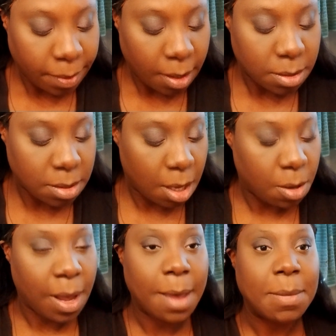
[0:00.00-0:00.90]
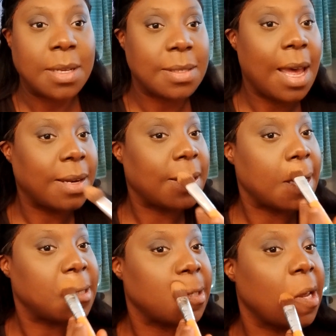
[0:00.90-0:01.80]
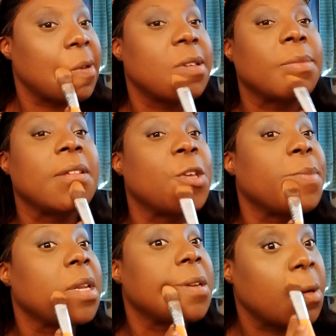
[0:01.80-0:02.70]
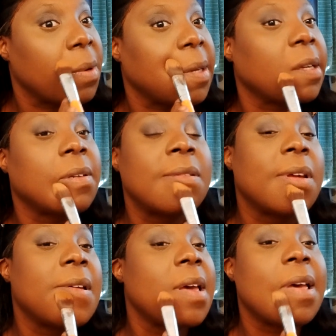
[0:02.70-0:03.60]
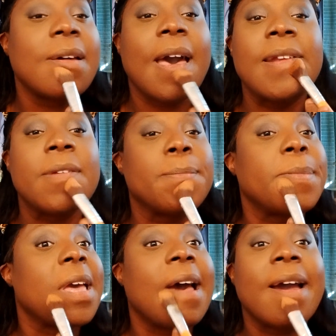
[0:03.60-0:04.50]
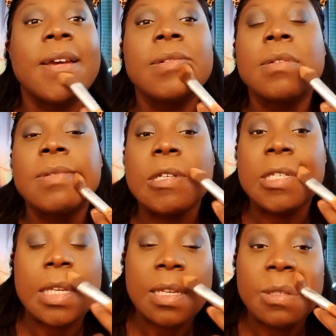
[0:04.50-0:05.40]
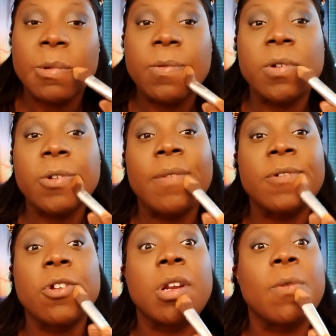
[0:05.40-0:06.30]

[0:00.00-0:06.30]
So I mean, it's kind of nice to know something you've been doing and kind of behind the scenes before you ever started